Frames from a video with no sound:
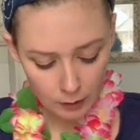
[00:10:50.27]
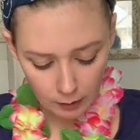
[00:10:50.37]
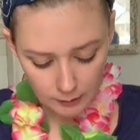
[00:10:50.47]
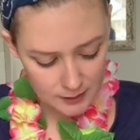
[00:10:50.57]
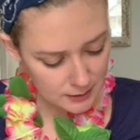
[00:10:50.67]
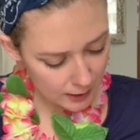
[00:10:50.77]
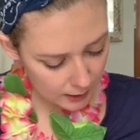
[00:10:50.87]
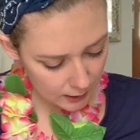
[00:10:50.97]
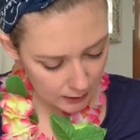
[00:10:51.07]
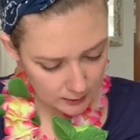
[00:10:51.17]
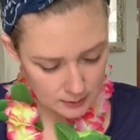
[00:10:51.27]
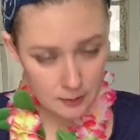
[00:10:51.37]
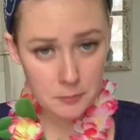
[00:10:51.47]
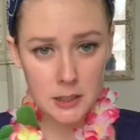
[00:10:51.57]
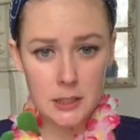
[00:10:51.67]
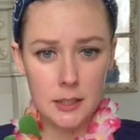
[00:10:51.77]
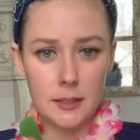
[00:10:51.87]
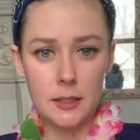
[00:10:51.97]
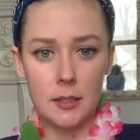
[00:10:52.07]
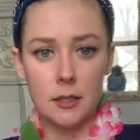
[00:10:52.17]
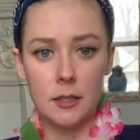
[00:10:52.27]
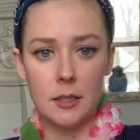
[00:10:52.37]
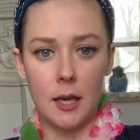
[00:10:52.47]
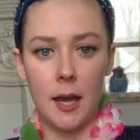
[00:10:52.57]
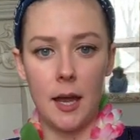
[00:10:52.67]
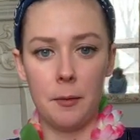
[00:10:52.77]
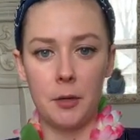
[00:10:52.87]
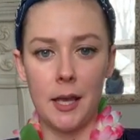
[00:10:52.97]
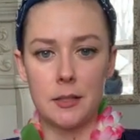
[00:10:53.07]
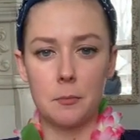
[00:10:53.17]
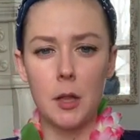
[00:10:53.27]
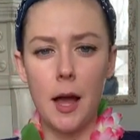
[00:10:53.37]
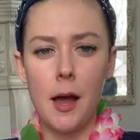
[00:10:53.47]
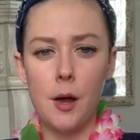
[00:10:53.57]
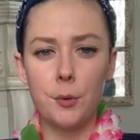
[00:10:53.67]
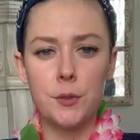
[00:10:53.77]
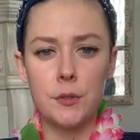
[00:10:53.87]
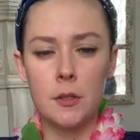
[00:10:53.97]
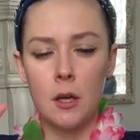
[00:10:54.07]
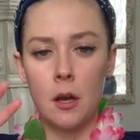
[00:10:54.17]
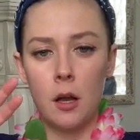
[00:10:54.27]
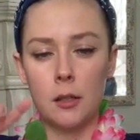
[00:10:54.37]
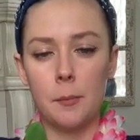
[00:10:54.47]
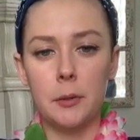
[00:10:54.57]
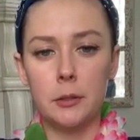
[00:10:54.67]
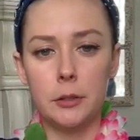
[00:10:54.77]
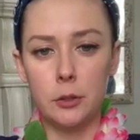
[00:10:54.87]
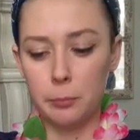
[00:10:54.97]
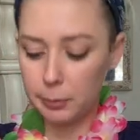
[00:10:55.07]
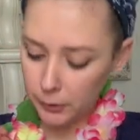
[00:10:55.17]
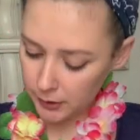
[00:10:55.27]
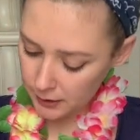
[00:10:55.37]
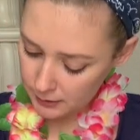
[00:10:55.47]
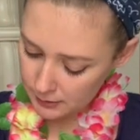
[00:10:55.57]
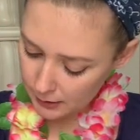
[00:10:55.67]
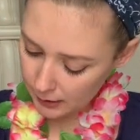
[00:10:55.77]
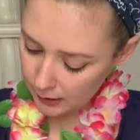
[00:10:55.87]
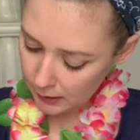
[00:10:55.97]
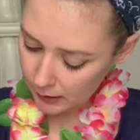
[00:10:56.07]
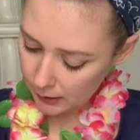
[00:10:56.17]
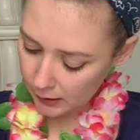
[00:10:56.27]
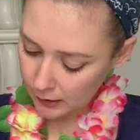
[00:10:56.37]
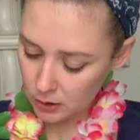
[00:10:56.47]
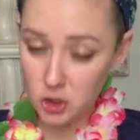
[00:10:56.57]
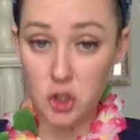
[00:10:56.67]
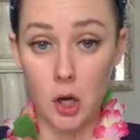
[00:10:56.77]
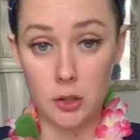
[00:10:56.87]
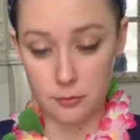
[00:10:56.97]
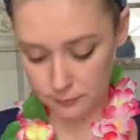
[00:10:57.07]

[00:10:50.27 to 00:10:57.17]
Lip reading: Let's add some details in the sky. I'm gonna add some clouds, a couple of little birdies, and a sun.